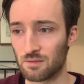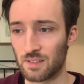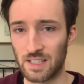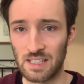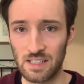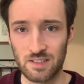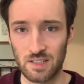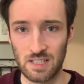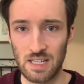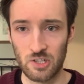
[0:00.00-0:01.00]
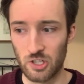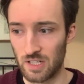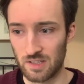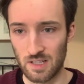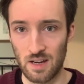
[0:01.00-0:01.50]
Like, he needs to teach
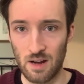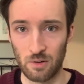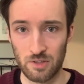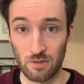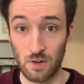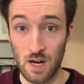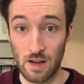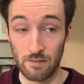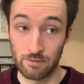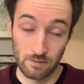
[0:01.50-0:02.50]
his son how to survive.